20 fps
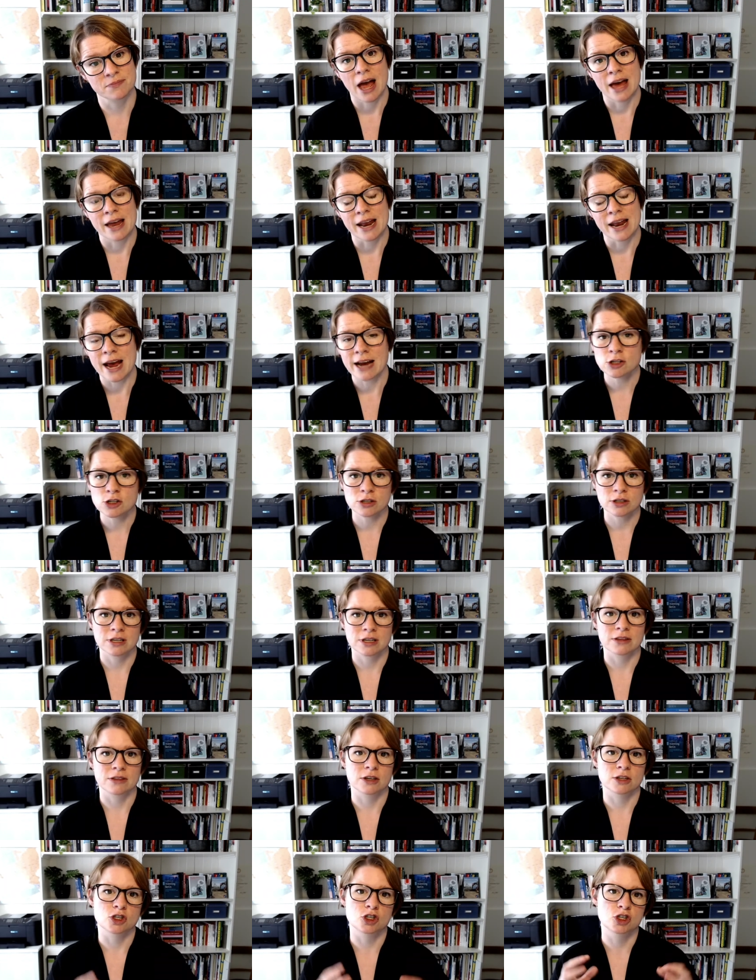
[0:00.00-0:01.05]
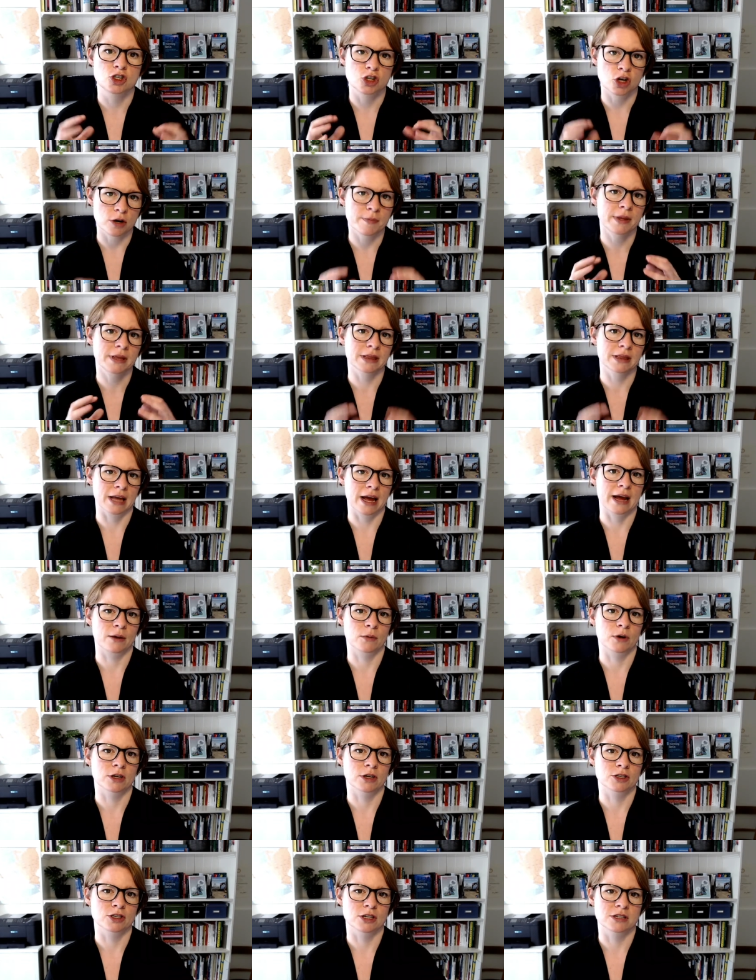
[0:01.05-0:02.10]
And actually, the German
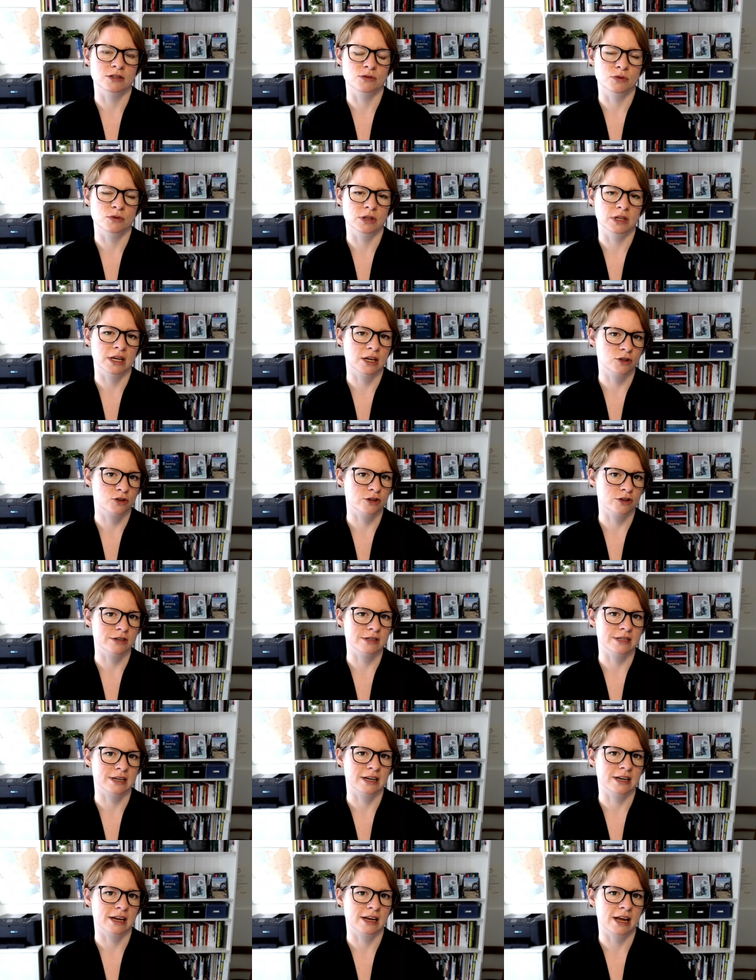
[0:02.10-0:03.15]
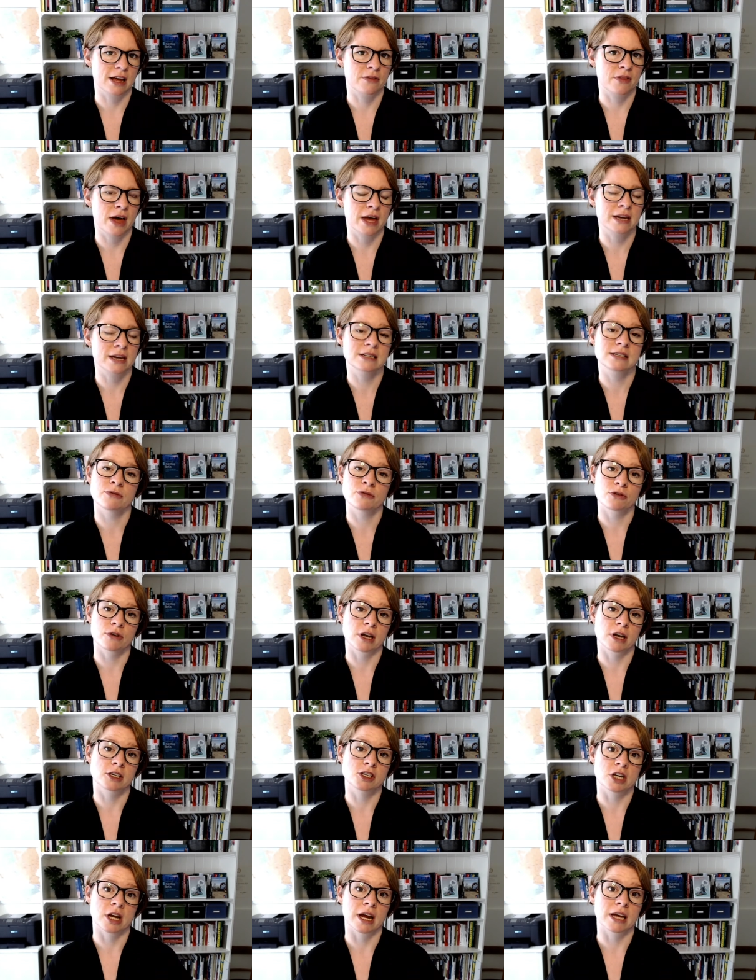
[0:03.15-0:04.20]
language is really interesting in that it
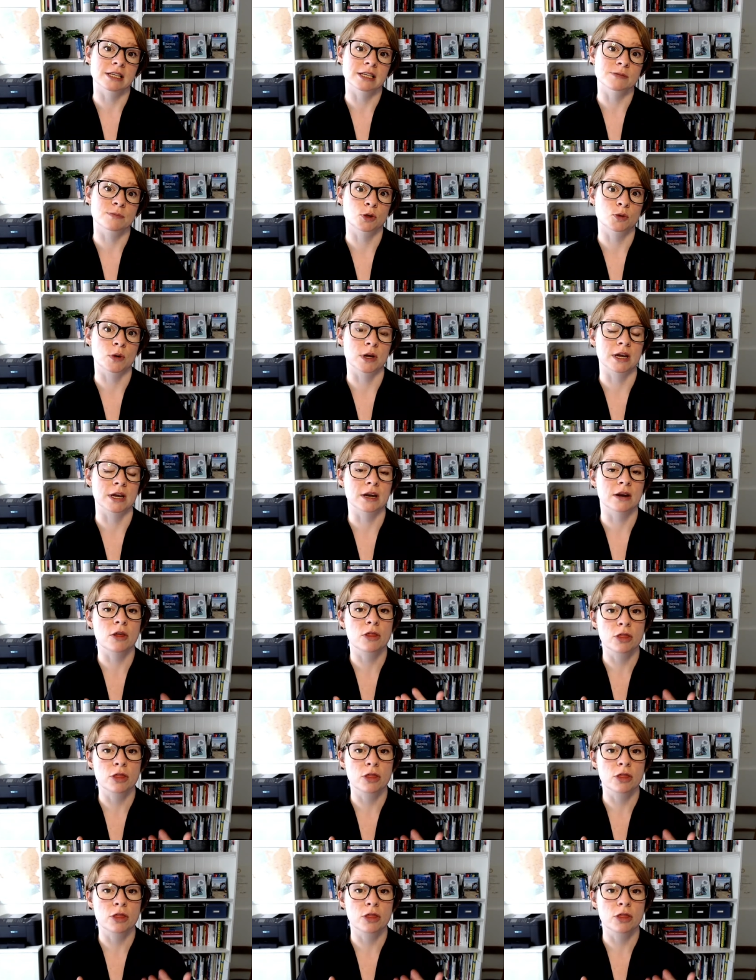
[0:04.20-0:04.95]
differentiates between